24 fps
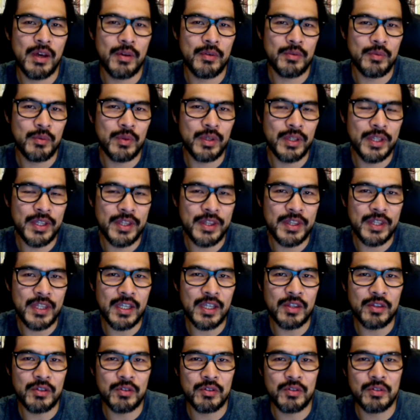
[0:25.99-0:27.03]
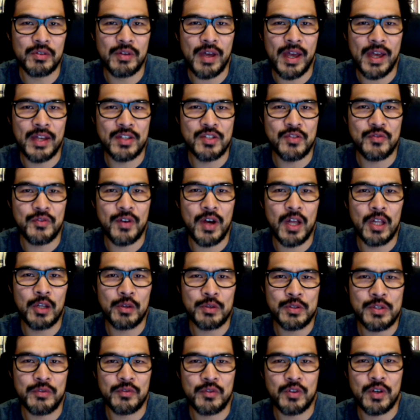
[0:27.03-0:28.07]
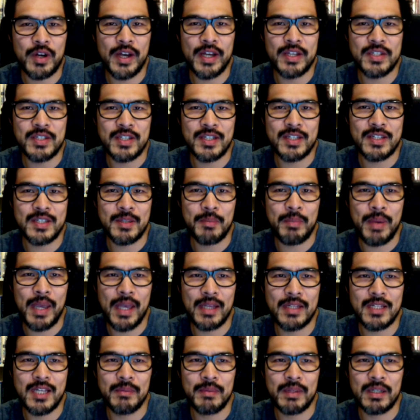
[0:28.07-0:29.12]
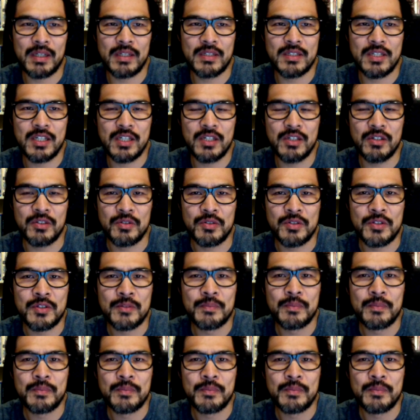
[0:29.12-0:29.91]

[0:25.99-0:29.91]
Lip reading: really think through as followers of Christ as the pandemic continues.